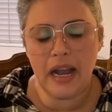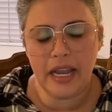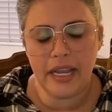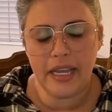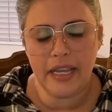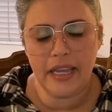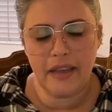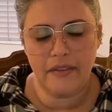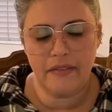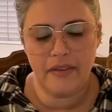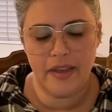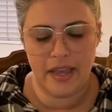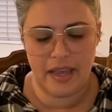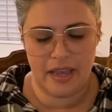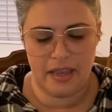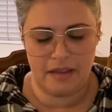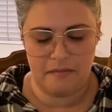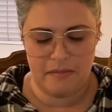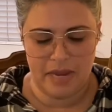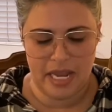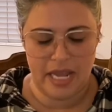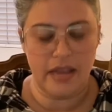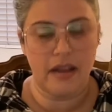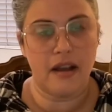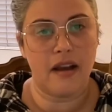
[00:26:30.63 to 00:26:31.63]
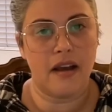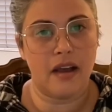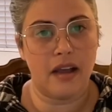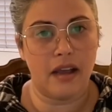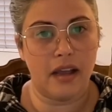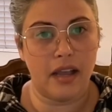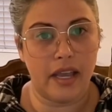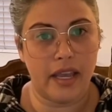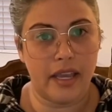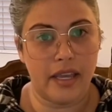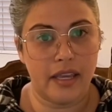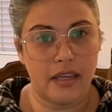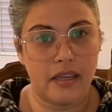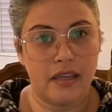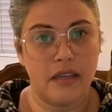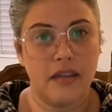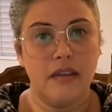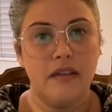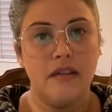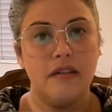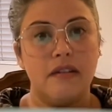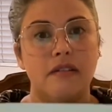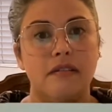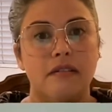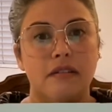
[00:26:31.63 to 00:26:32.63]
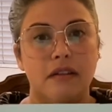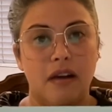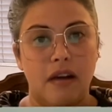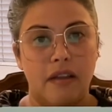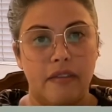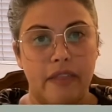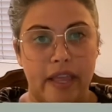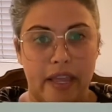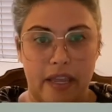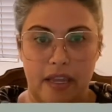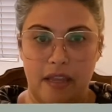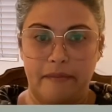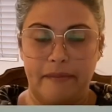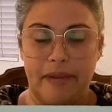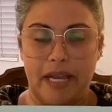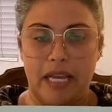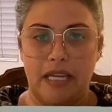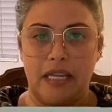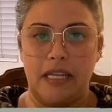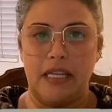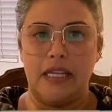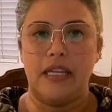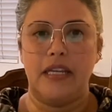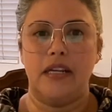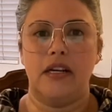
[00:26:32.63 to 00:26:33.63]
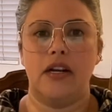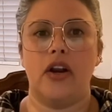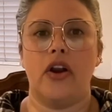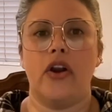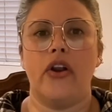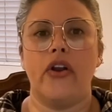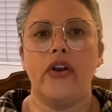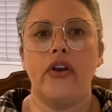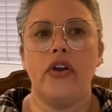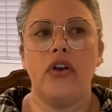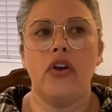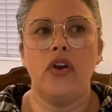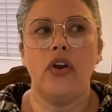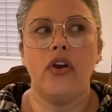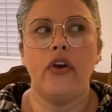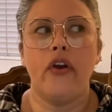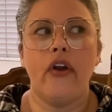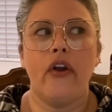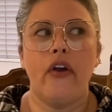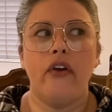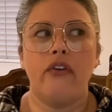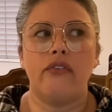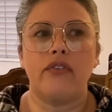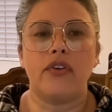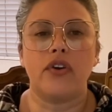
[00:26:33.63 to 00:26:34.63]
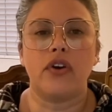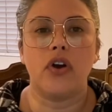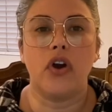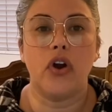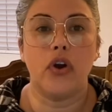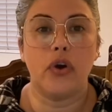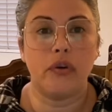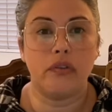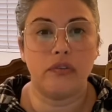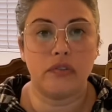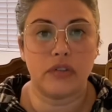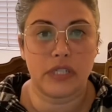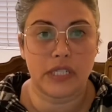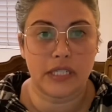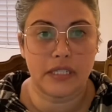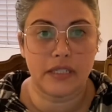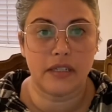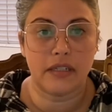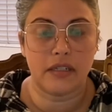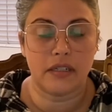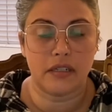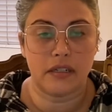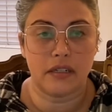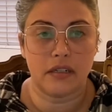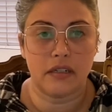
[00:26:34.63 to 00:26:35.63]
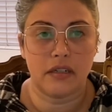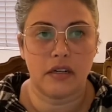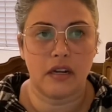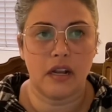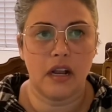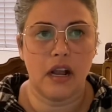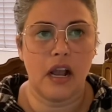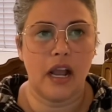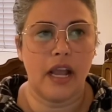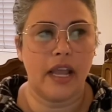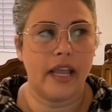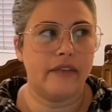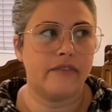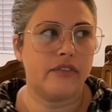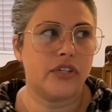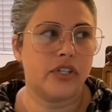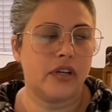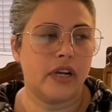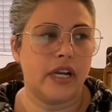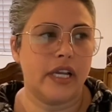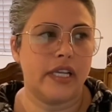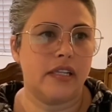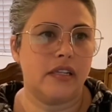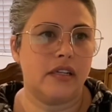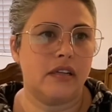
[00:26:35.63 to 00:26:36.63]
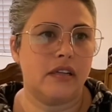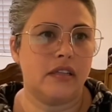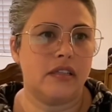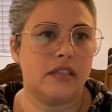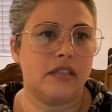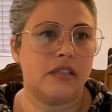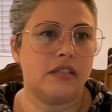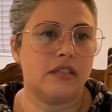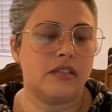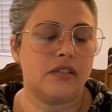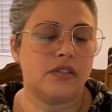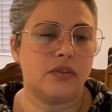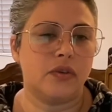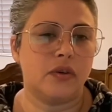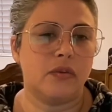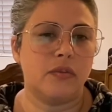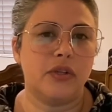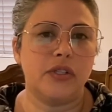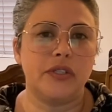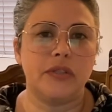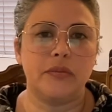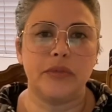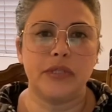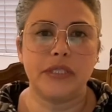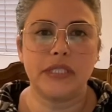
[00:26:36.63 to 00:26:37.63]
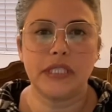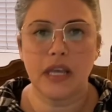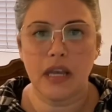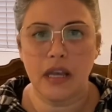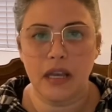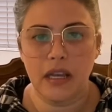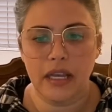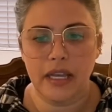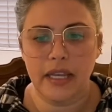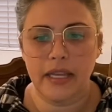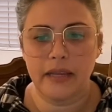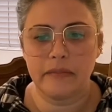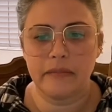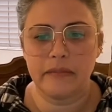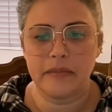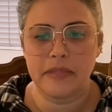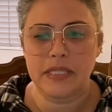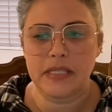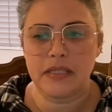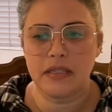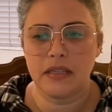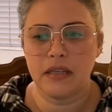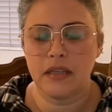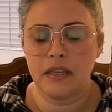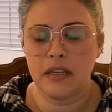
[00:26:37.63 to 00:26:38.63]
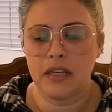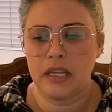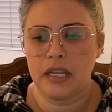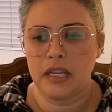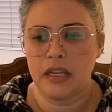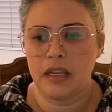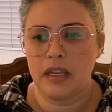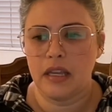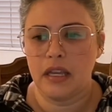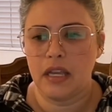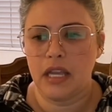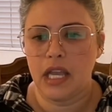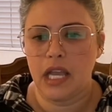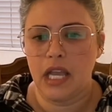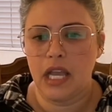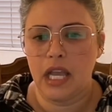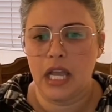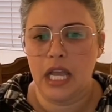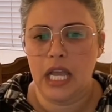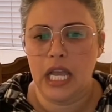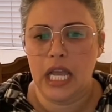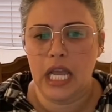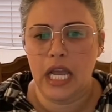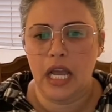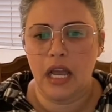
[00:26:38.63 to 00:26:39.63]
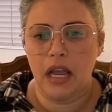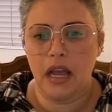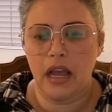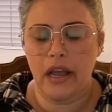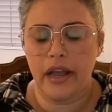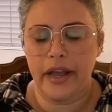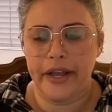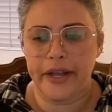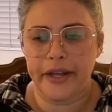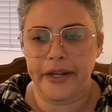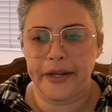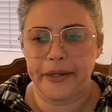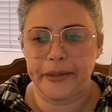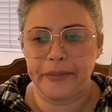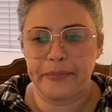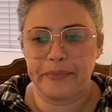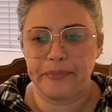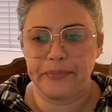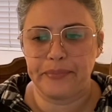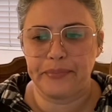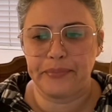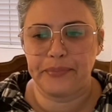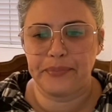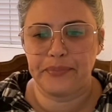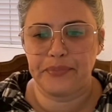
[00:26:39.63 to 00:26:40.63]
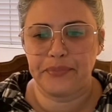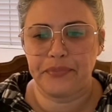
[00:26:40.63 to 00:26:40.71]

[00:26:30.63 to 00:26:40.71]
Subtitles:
have had my eye on the handbag in here for over a year. I have tried it on in the store multiple times. And